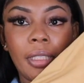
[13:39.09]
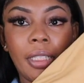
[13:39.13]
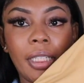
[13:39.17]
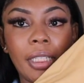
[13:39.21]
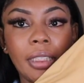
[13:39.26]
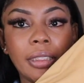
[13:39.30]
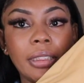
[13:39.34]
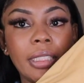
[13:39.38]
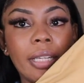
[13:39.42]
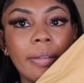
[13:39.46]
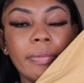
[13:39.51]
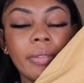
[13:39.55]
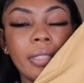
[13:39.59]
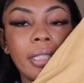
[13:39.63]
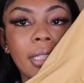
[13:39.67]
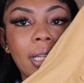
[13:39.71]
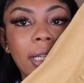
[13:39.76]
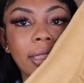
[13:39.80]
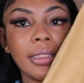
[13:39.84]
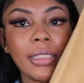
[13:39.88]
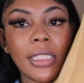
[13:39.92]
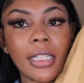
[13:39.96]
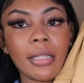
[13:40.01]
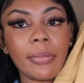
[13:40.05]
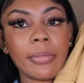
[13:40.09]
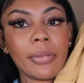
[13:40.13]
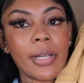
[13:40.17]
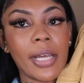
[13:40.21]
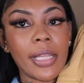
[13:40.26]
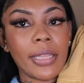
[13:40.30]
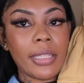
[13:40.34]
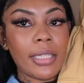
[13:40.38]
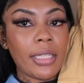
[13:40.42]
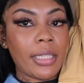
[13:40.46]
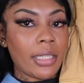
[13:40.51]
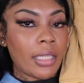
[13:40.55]
It's definitely not terrible.
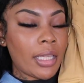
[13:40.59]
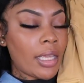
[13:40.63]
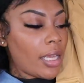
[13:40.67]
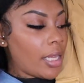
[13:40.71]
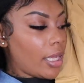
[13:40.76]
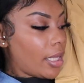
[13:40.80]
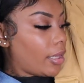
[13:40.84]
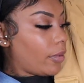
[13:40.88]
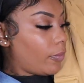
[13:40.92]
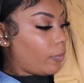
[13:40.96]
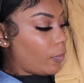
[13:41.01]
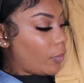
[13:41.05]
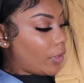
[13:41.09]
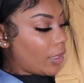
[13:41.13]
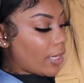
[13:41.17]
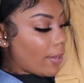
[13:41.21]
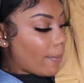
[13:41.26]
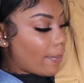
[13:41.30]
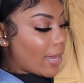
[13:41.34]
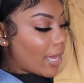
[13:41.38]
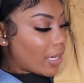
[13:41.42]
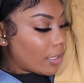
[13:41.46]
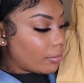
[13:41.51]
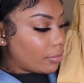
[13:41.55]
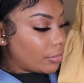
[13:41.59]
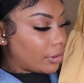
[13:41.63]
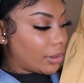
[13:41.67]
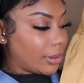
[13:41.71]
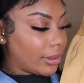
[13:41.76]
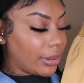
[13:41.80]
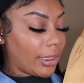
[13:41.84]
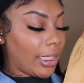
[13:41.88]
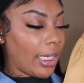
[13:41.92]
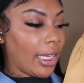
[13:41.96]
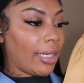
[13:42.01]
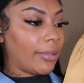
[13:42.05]
I think when the bottom
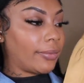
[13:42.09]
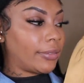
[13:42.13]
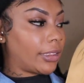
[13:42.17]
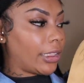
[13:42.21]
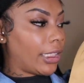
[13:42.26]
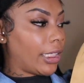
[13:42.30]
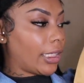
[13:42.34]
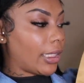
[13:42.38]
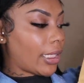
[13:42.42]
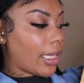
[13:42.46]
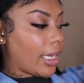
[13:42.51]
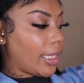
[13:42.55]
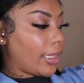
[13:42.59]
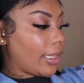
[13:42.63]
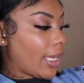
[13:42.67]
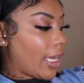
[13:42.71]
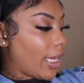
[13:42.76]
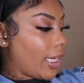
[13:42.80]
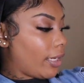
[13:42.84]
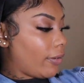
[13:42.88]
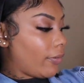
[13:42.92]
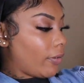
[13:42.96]
just caves in like that,